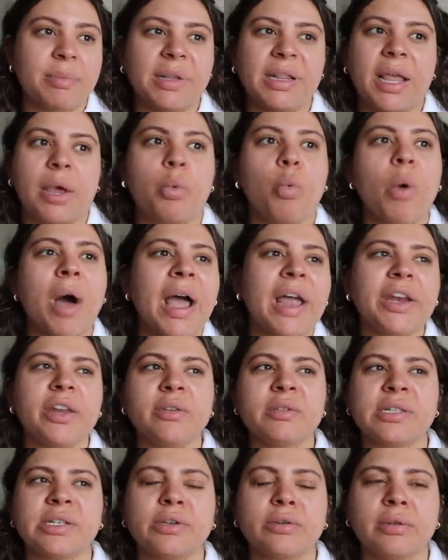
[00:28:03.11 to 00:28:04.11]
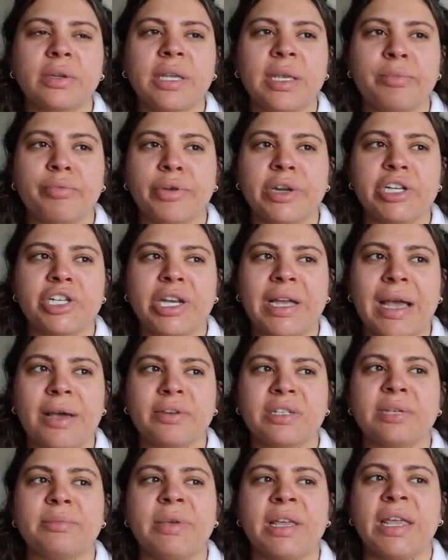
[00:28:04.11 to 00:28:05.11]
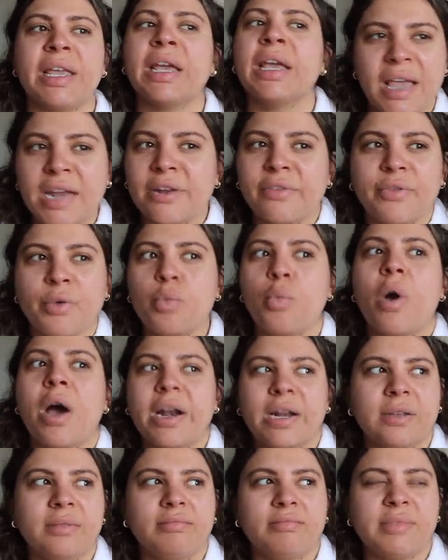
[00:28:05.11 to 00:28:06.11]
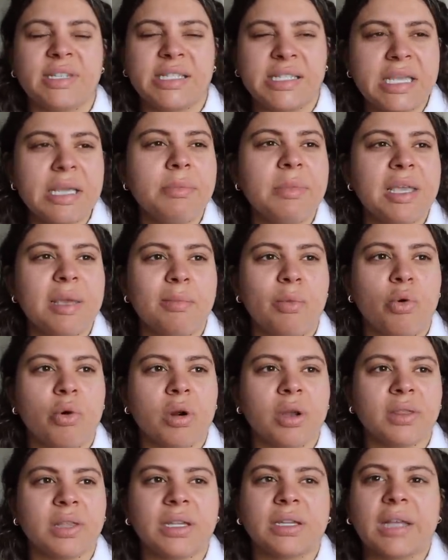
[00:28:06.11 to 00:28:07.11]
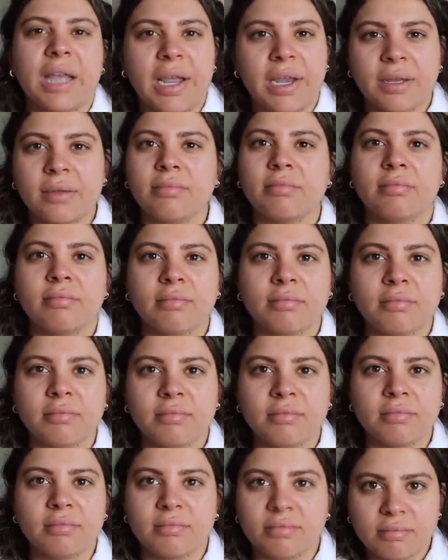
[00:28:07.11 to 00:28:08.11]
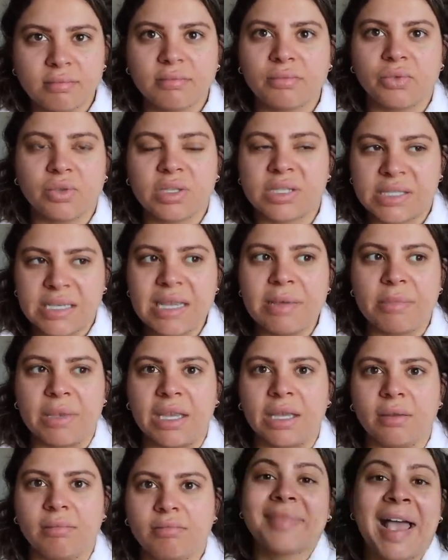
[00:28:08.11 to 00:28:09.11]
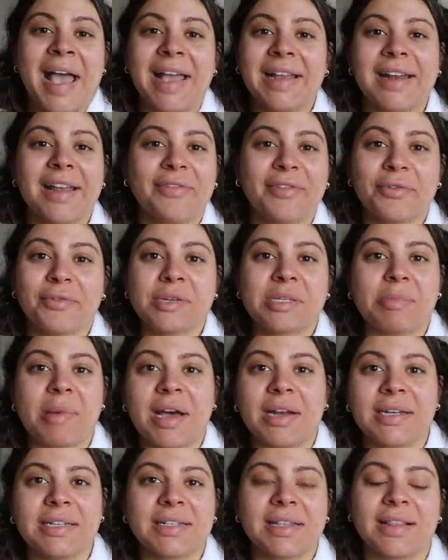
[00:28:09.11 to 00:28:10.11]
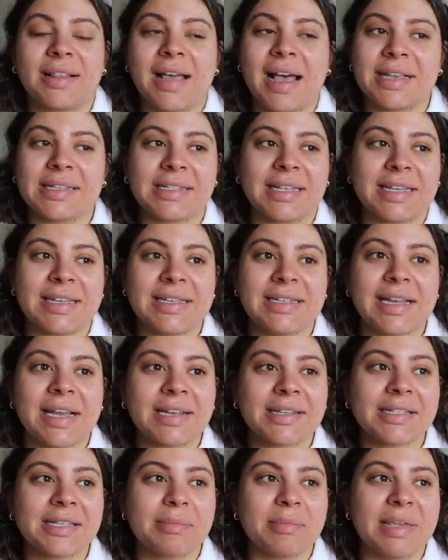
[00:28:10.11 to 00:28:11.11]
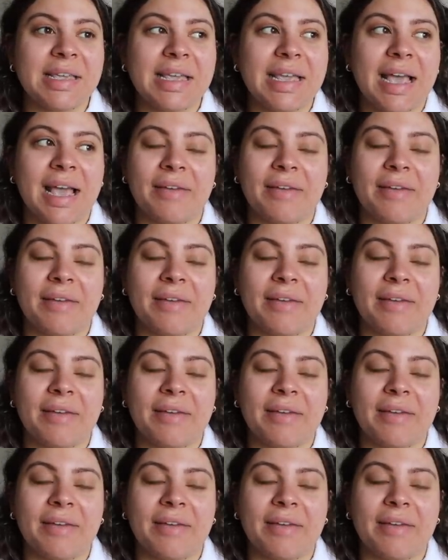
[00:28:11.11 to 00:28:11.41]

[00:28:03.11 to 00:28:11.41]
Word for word: But like, why do you still keep reaching out to me? And if you want to see me more, then like, see me. I never responded to the last thing he texted me.